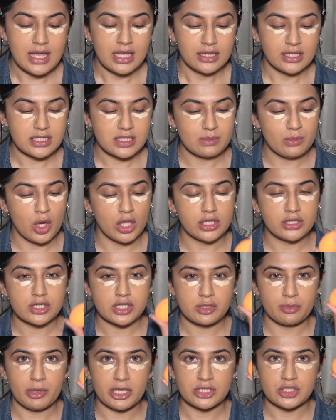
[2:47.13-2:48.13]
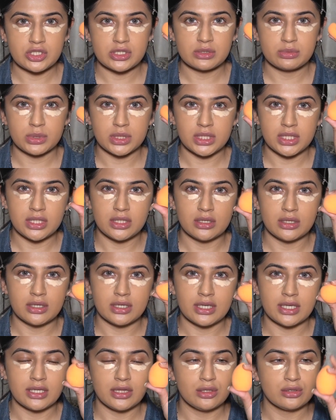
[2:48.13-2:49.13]
The smaller sponge is really good.
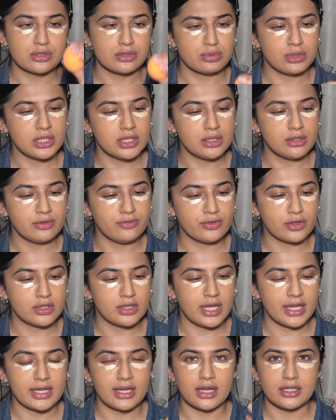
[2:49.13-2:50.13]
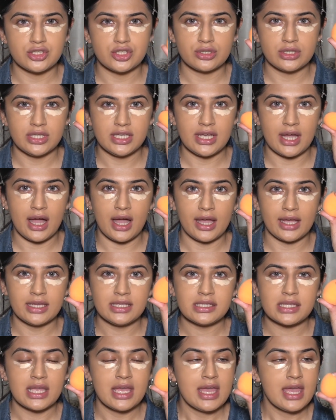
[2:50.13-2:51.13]
It looks really good for like under the
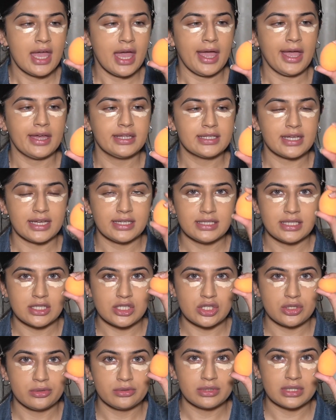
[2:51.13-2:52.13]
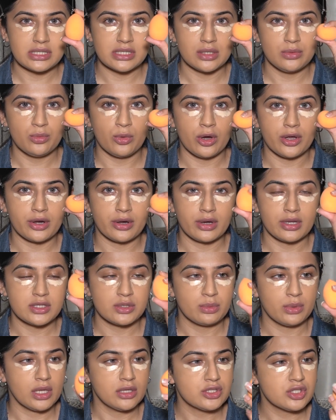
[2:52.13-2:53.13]
eyes, and I did soak this in water as
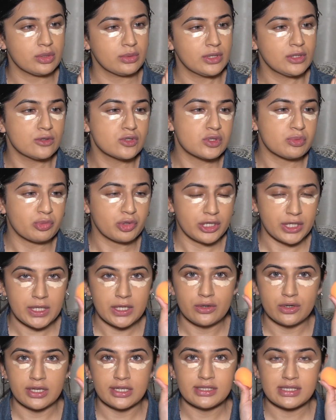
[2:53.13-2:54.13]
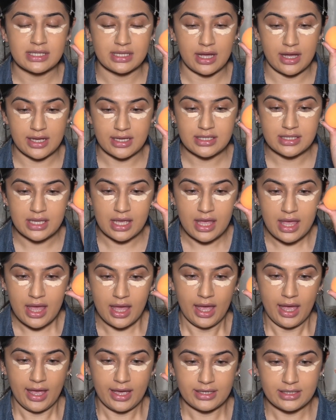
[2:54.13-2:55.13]
well, so it looks pretty good in size.
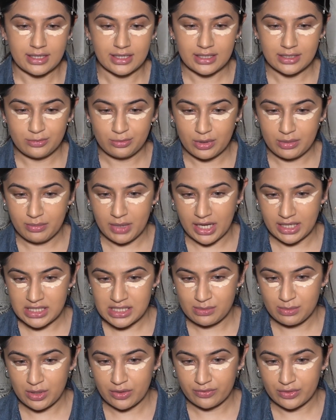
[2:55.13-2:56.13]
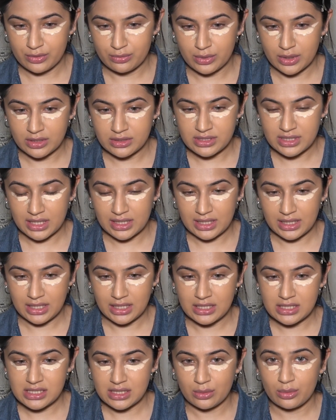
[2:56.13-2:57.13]
And it reminds me of the Real
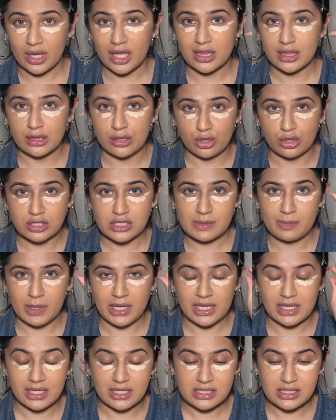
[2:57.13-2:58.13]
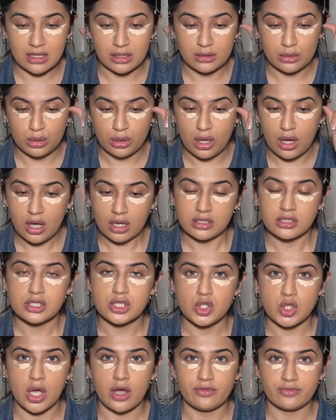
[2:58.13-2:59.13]
Techniques, the way it looks, but it is a lot
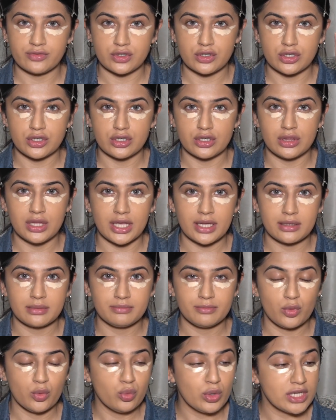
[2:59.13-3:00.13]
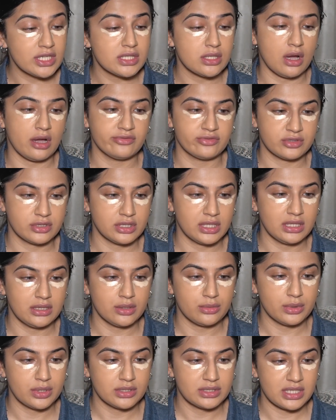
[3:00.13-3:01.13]
softer, like way softer than the
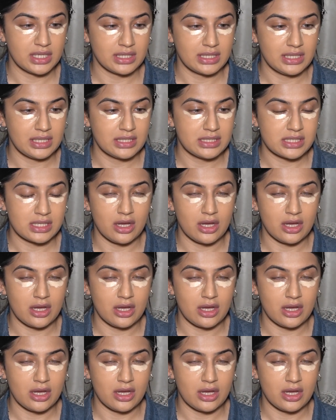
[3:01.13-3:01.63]
Real Techniques.